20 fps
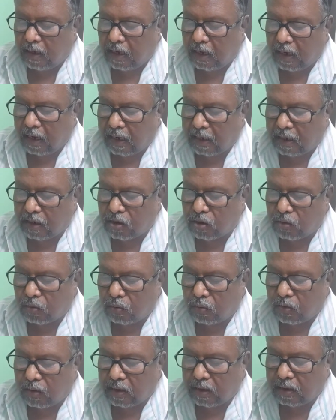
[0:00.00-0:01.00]
and
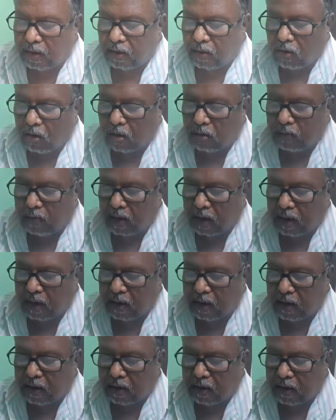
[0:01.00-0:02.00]
stored in the
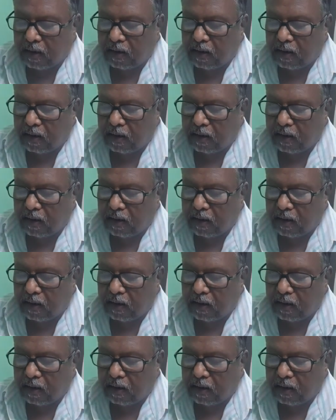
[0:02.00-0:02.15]
gallbladder,